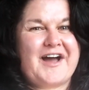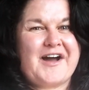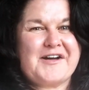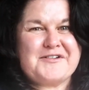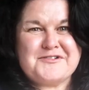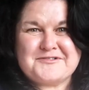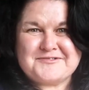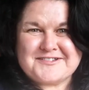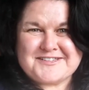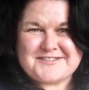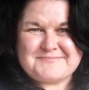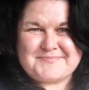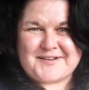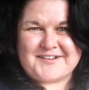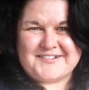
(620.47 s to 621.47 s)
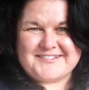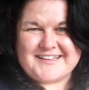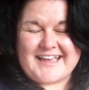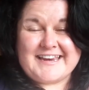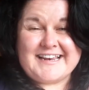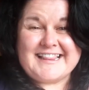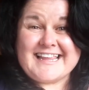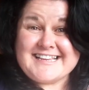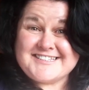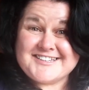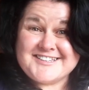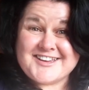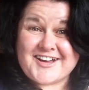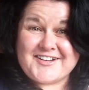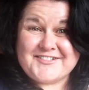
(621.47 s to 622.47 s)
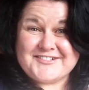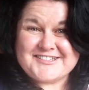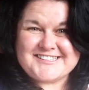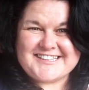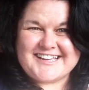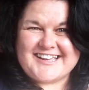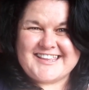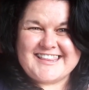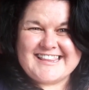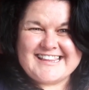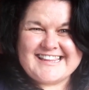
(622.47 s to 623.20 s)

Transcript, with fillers: I will respond and let you know also.